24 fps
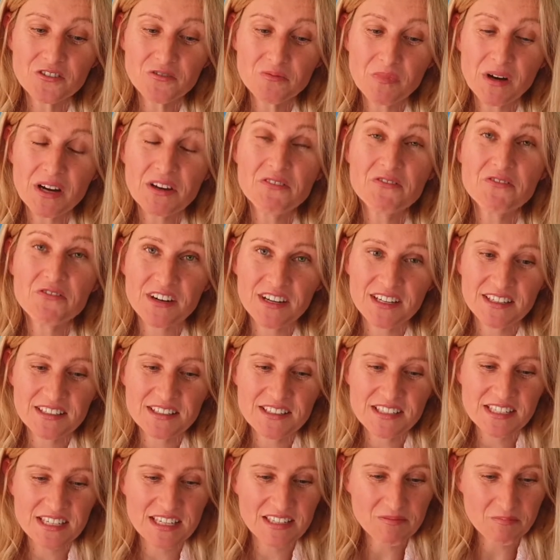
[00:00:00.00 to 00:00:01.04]
of my
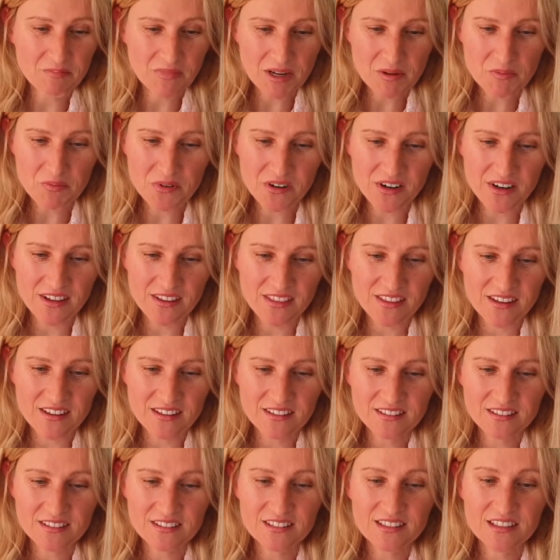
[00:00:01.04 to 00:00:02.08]
friends and my
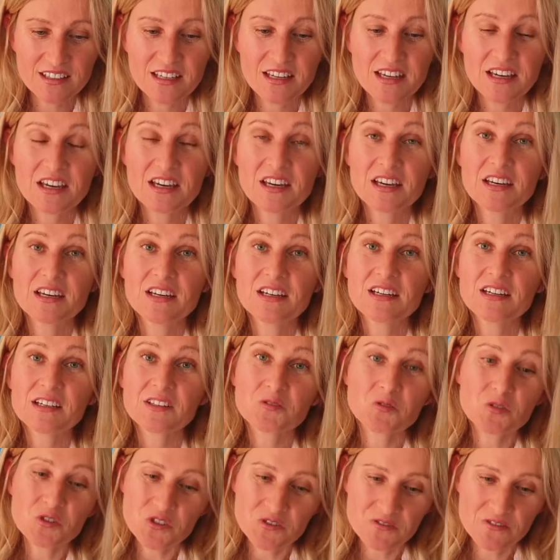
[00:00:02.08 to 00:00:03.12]
brother.
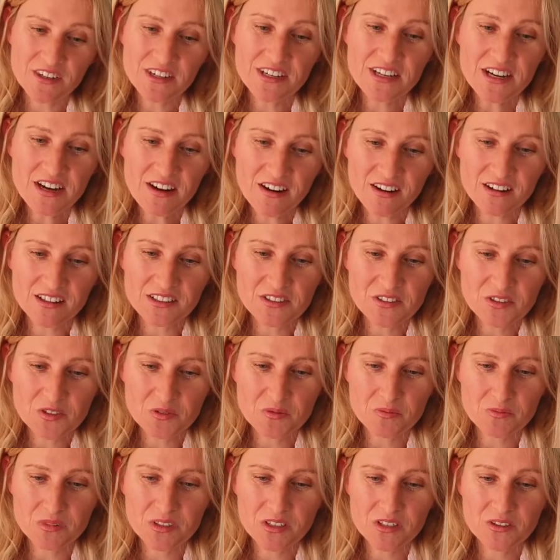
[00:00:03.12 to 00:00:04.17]
It was very hard
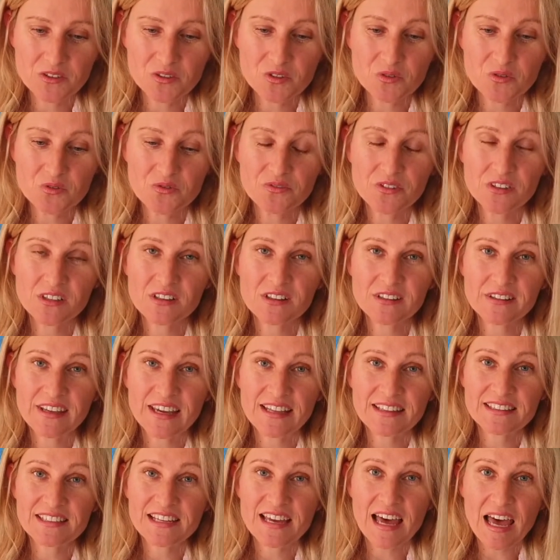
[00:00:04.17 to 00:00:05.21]
to me to feel
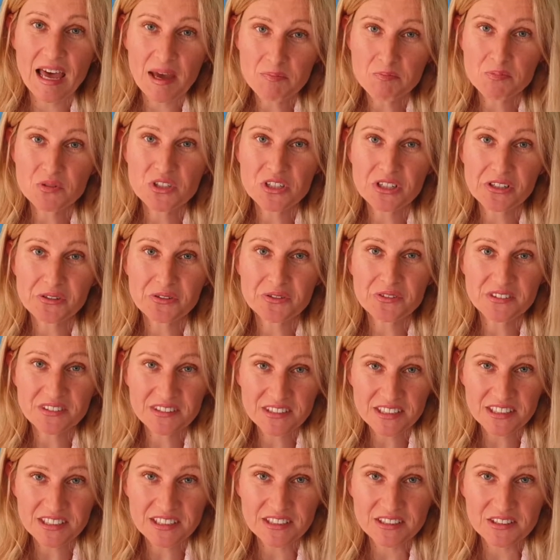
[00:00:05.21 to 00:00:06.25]
that absolute
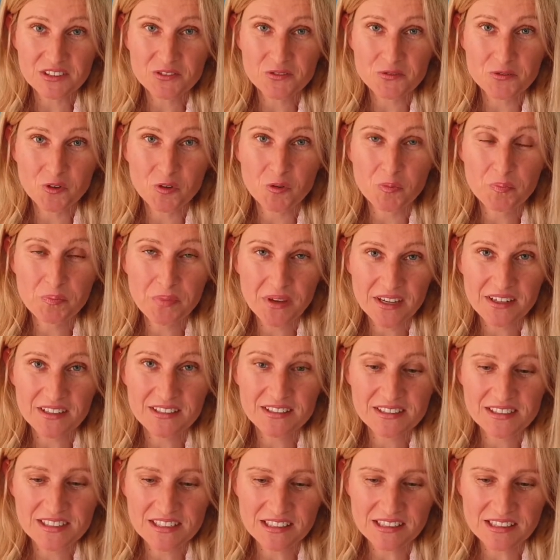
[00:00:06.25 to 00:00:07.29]
need for
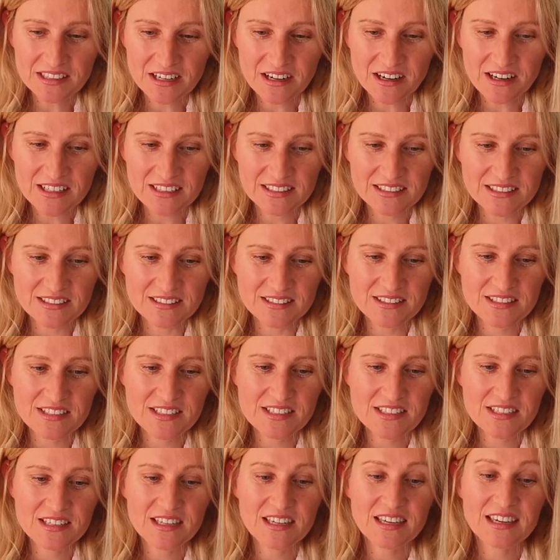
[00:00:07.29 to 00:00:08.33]
parental
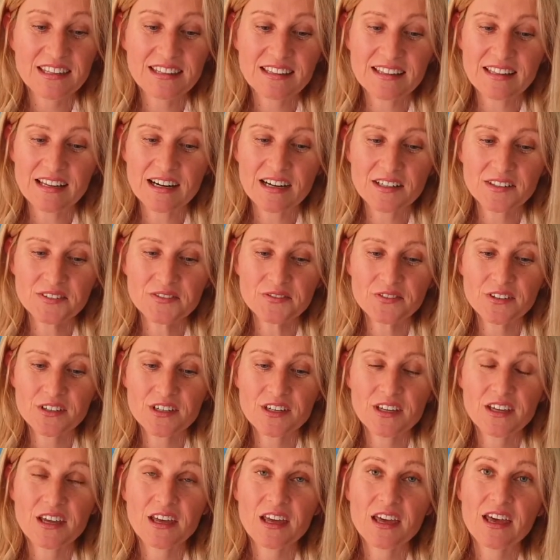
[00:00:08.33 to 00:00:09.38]
guidance and love
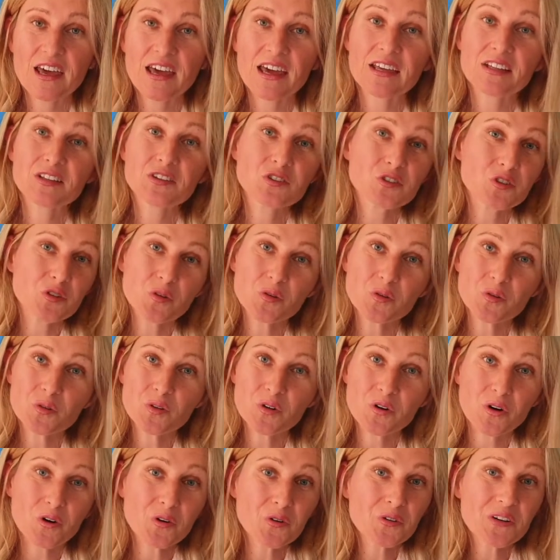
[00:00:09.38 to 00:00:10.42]
and to
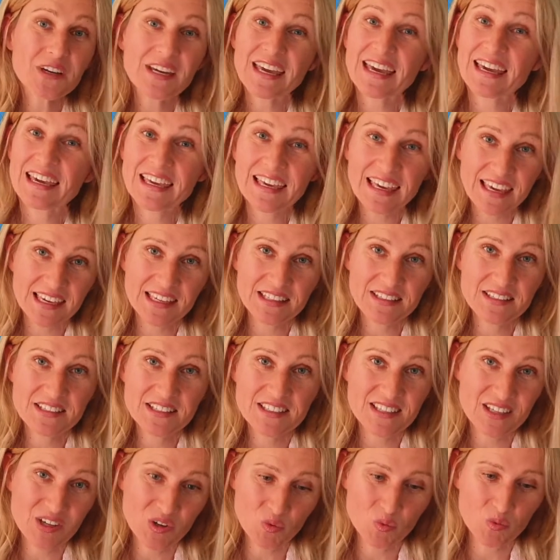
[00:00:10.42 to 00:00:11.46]
go
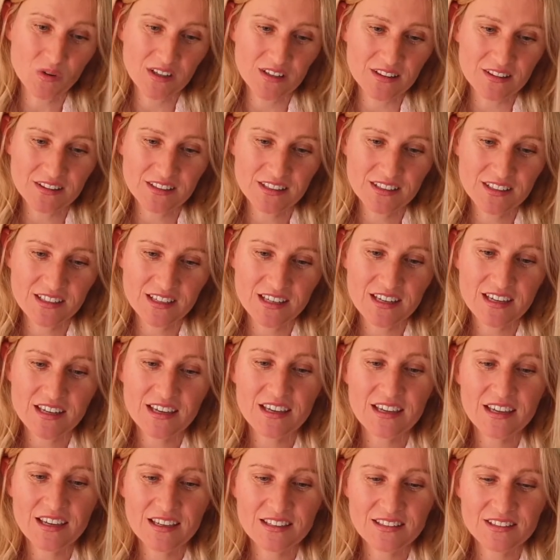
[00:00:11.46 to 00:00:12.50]
against their will
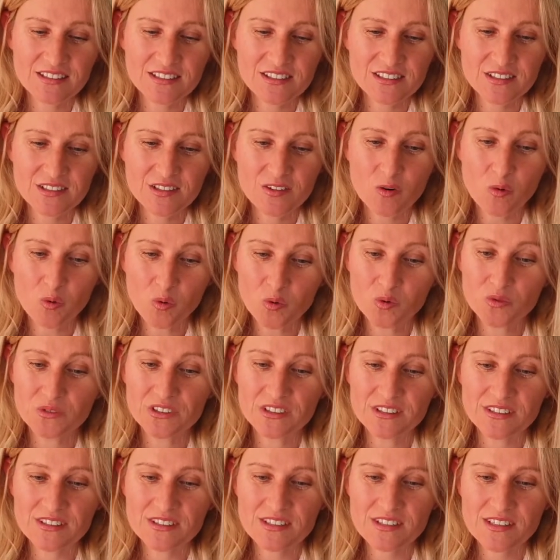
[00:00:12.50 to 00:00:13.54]
and
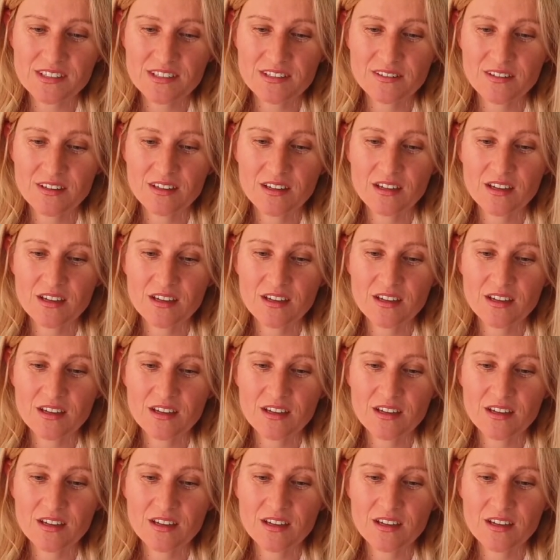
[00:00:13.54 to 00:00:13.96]
orders.